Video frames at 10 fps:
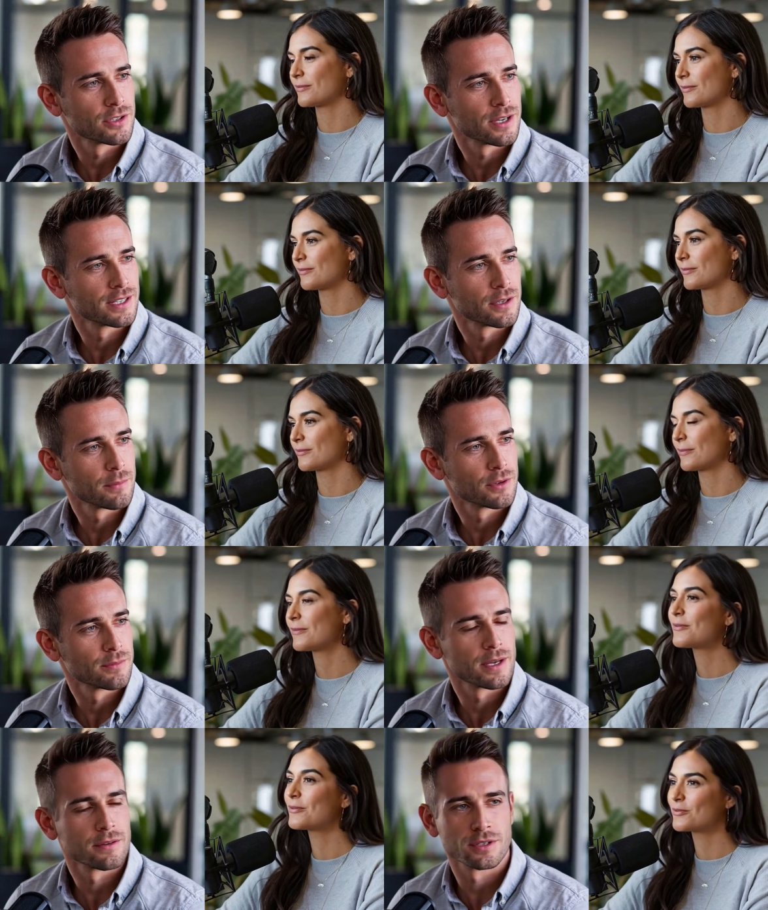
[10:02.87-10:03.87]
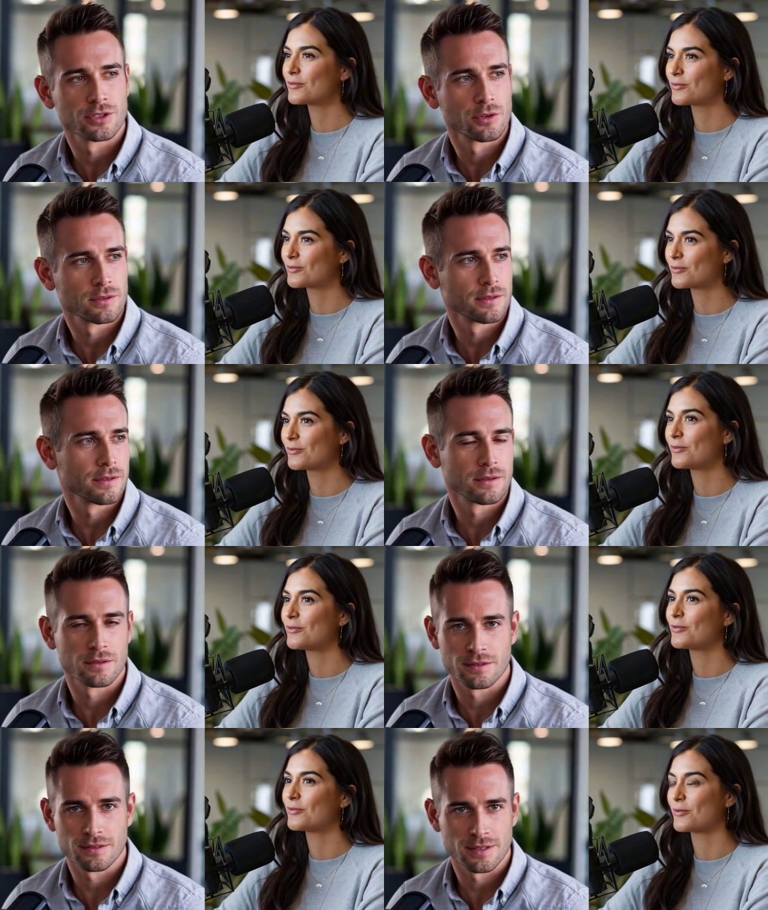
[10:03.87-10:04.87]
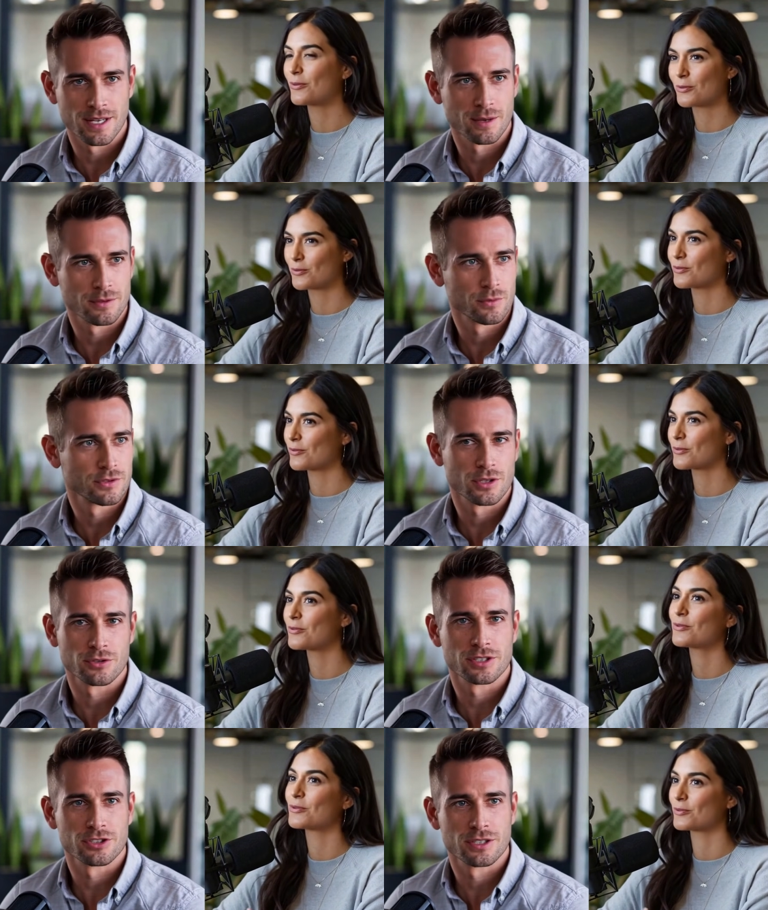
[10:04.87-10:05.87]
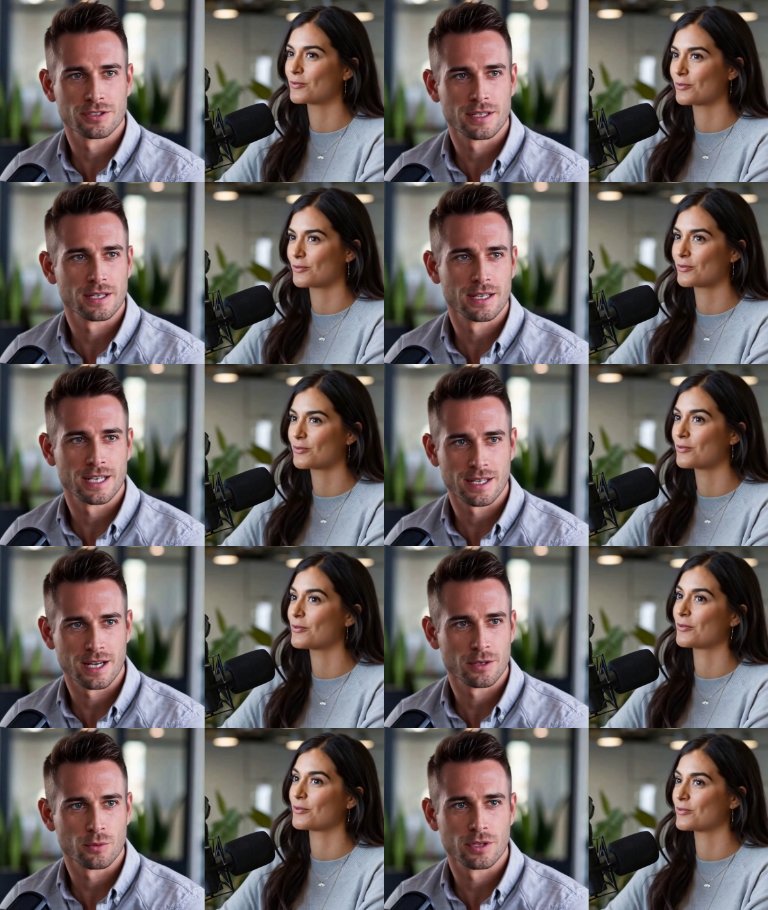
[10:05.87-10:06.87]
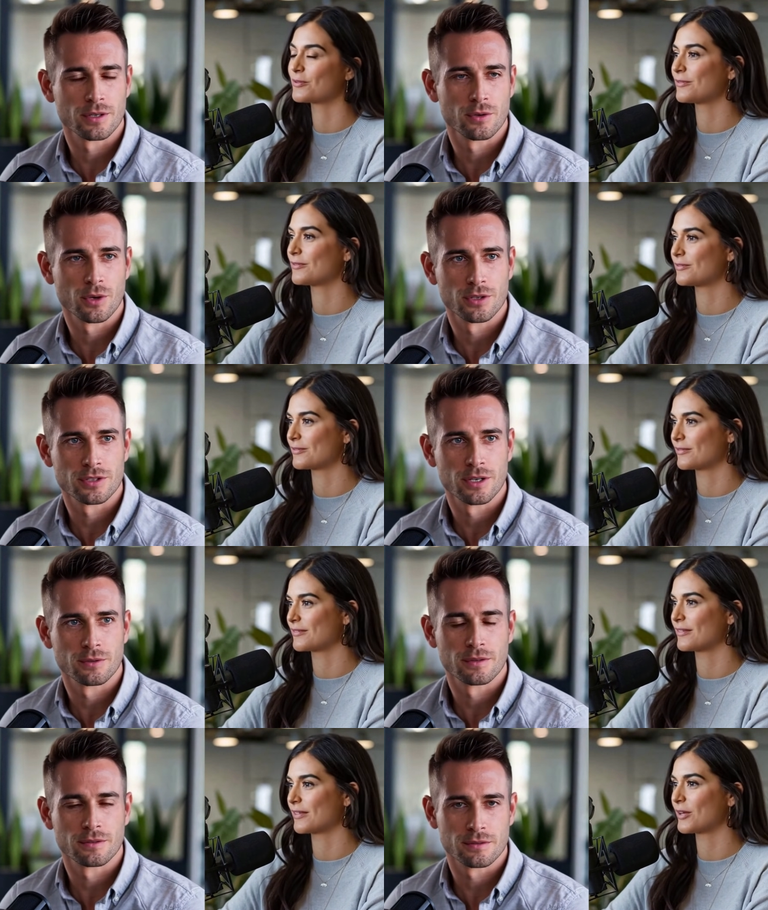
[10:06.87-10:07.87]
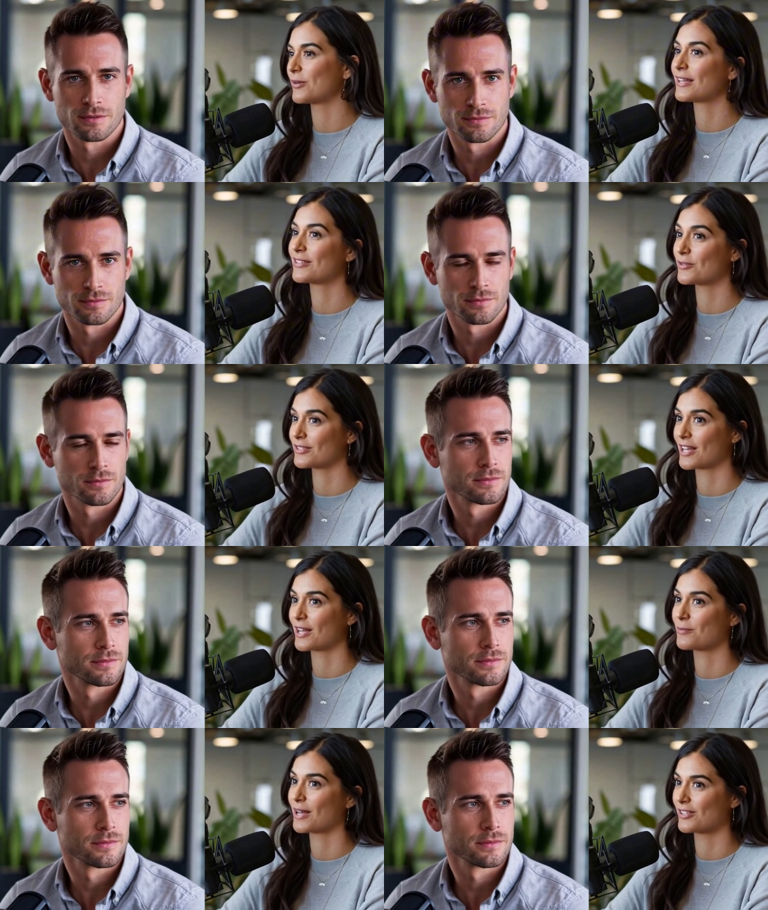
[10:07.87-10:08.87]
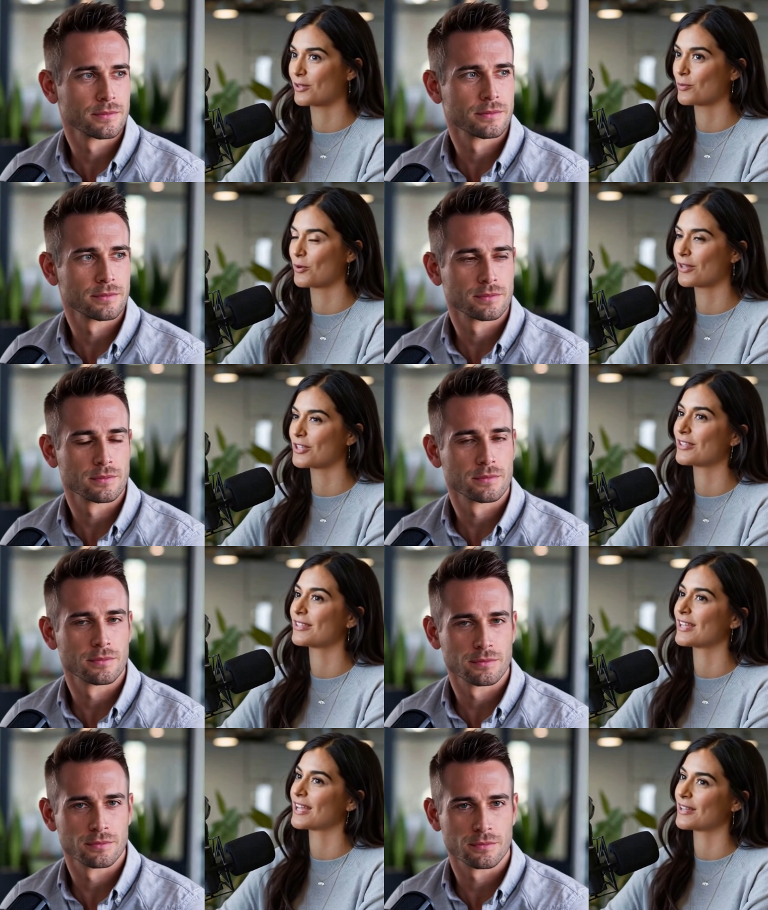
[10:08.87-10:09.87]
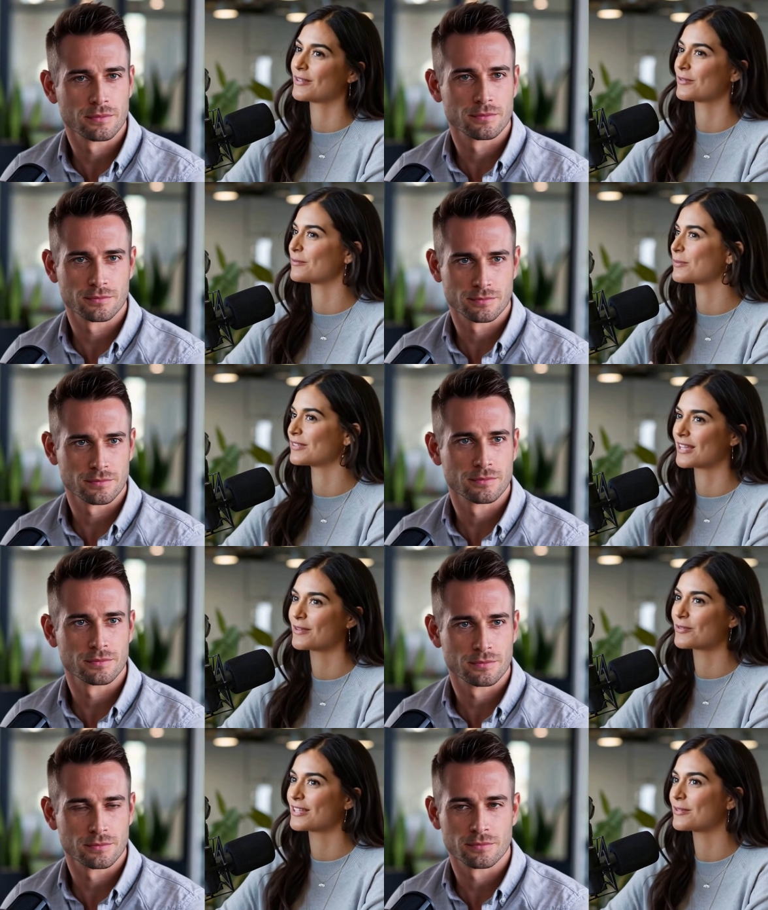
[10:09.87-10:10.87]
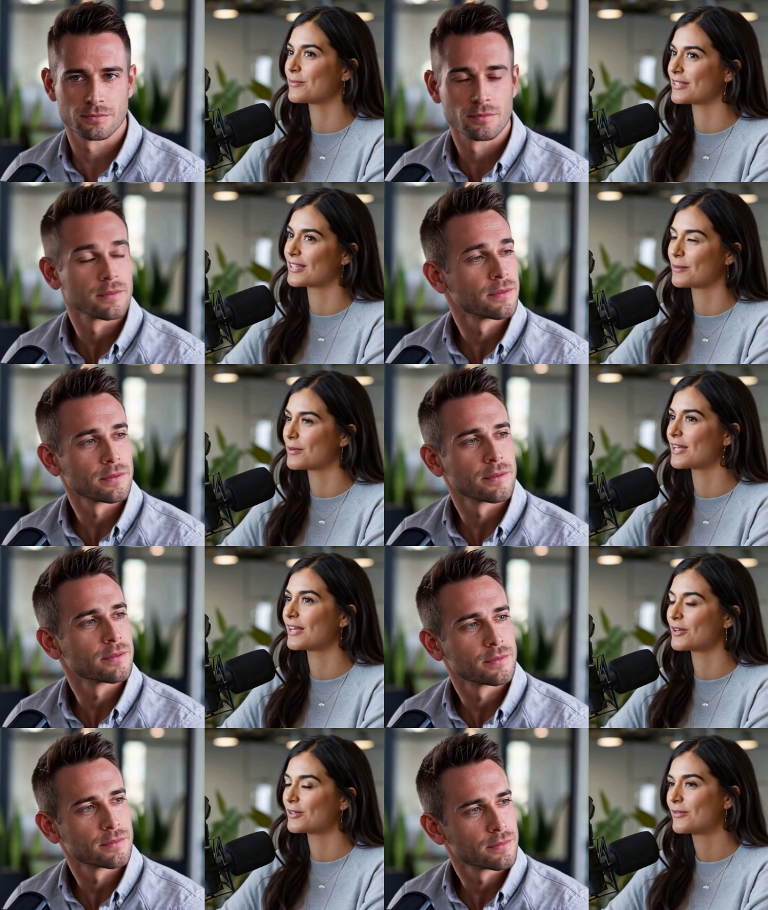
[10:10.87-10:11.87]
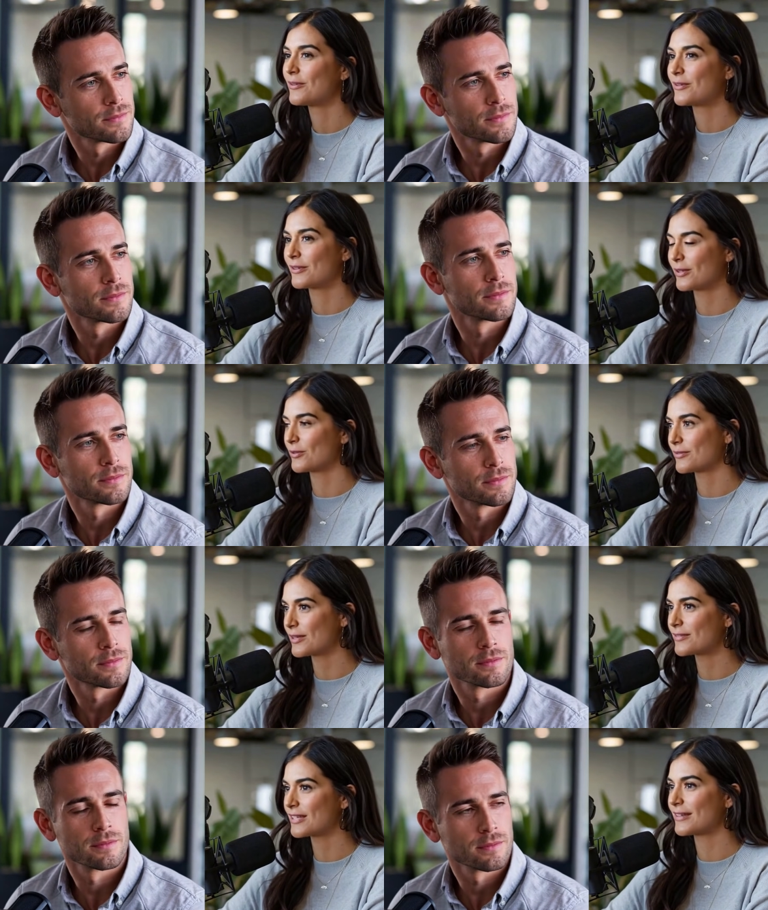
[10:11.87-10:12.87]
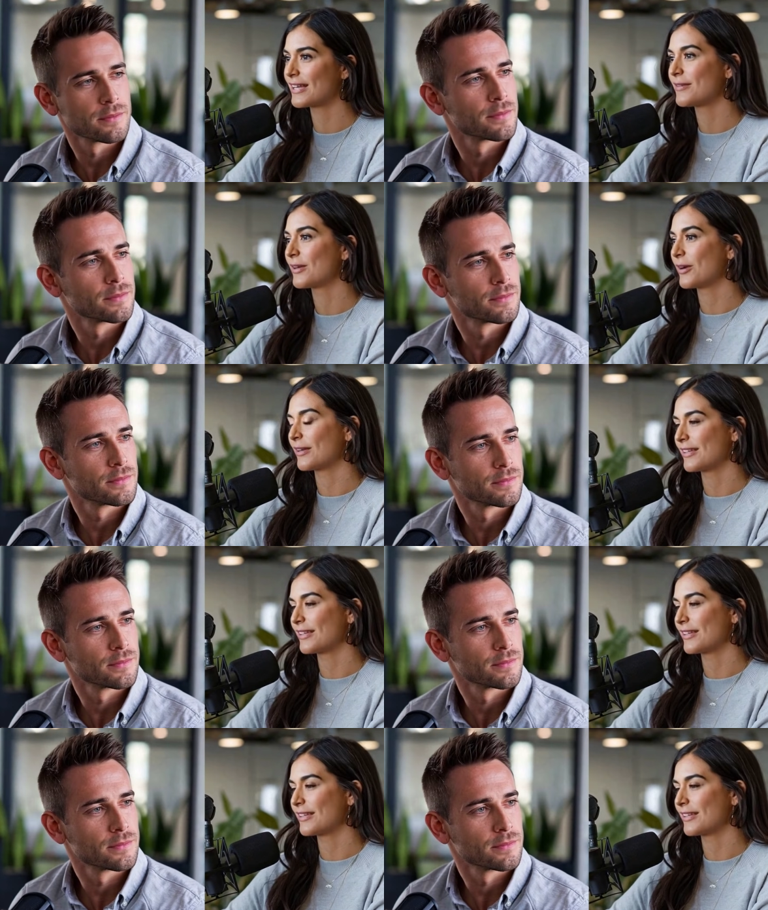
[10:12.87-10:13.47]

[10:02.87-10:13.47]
Speaker 1: strains are most beneficial, the optimal dosages, and how they work in the long term.
Speaker 2: Okay, so it's not a magic bullet just yet, but definitely something to keep an eye on. So it seems like we have a good